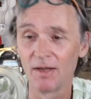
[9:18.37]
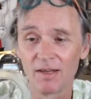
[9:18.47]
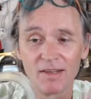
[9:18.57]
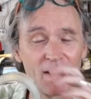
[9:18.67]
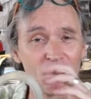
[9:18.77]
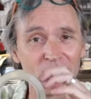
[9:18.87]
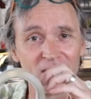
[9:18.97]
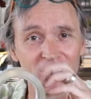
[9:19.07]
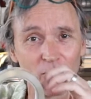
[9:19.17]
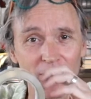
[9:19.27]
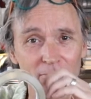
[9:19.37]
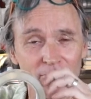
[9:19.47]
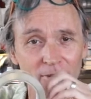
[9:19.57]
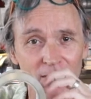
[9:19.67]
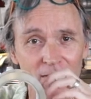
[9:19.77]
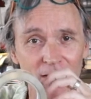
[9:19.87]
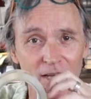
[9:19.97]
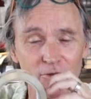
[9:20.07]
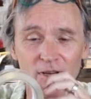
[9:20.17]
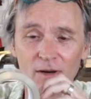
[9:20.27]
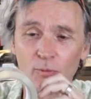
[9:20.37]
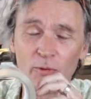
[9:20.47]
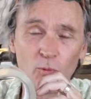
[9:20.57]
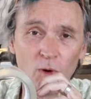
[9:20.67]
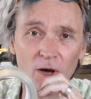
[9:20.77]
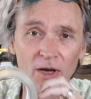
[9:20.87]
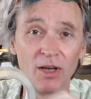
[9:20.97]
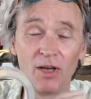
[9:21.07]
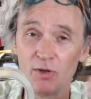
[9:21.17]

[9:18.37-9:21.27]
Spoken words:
Same reason you'll never find the edge, it won't work.